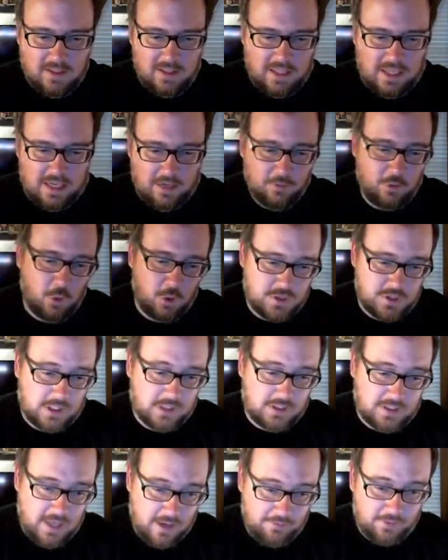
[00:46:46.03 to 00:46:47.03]
And of course,
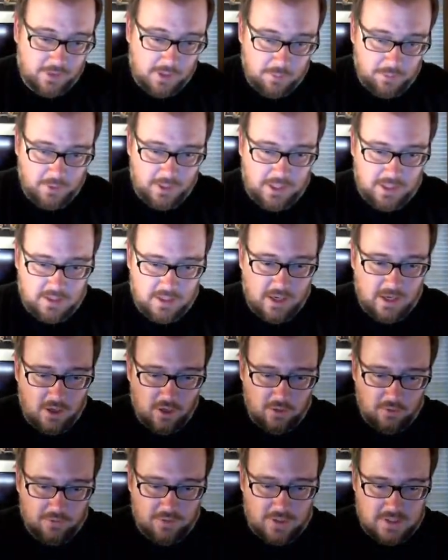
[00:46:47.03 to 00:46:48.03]
I'll definitely play it
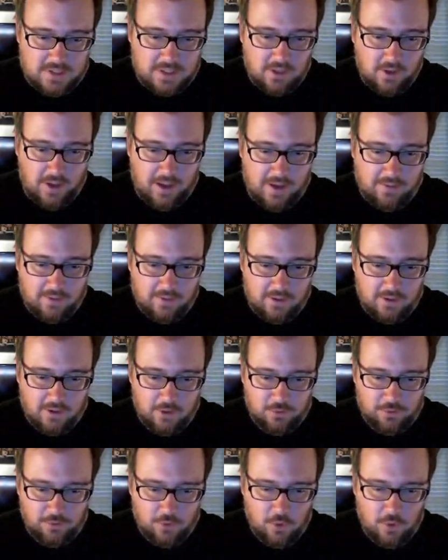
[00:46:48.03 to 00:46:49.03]
there if they still have it on
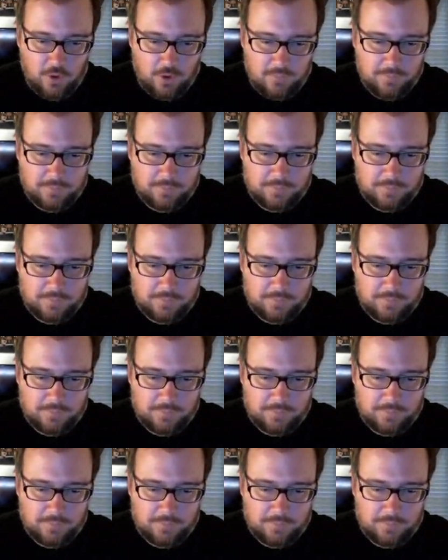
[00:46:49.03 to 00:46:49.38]
the floor.